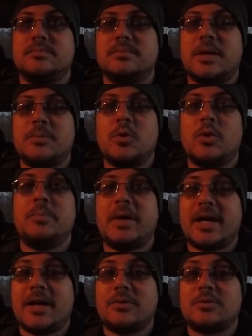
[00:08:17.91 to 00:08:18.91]
I'm going
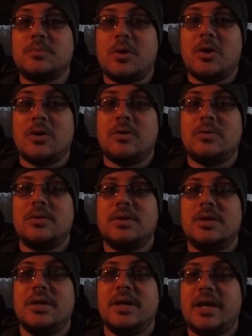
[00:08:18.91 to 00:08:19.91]
back out tomorrow,
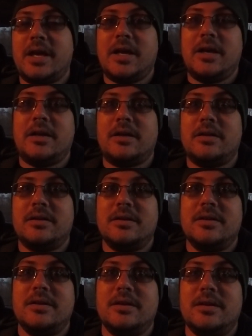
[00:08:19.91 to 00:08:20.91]
and
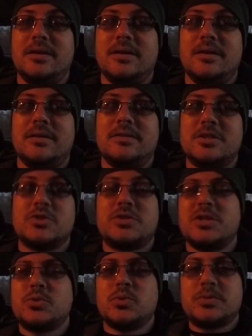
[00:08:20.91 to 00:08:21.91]
this
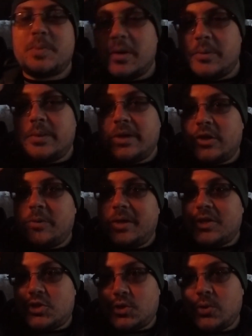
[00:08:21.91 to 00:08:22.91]
this one's probably going to be
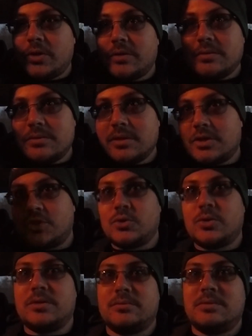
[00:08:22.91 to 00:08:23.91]
a short a
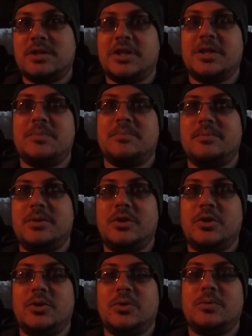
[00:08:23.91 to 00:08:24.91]
short clip, you
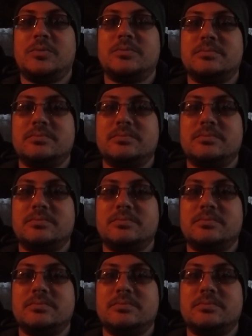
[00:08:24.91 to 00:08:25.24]
know,